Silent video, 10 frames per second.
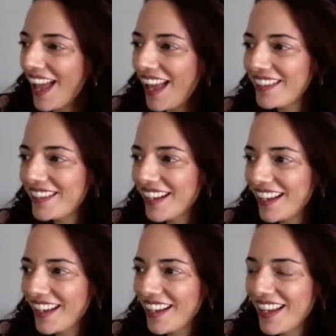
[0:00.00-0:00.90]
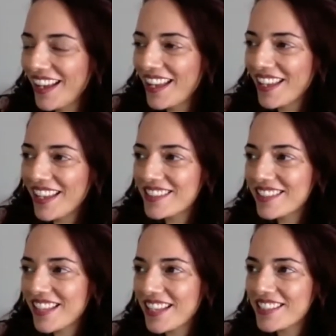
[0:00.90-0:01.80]
And uh, it's,
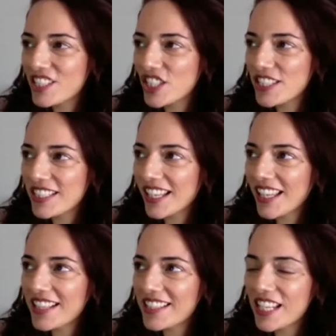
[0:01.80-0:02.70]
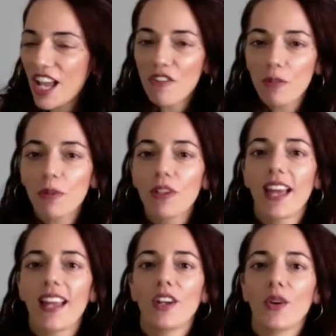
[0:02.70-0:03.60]
it's just, it's inevitable
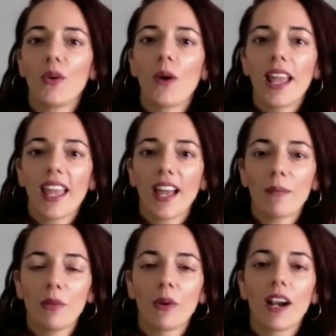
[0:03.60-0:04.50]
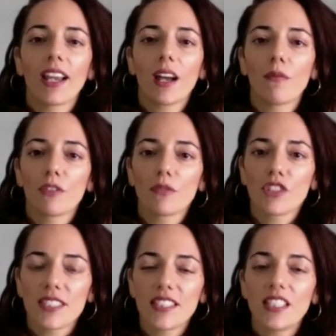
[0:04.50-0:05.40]
that who I am and where I come from
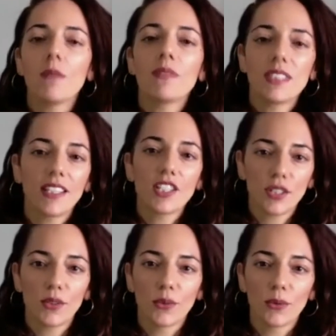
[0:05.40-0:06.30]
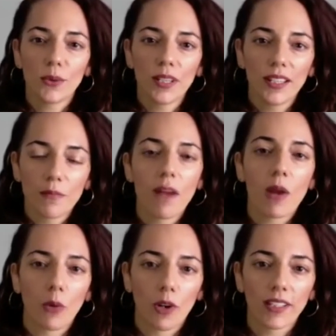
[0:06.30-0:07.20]
just seeps into
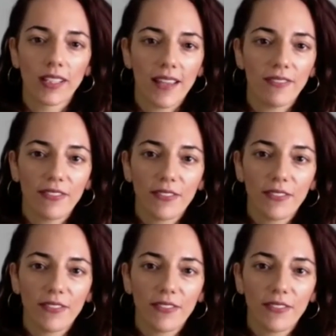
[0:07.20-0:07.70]
my work life.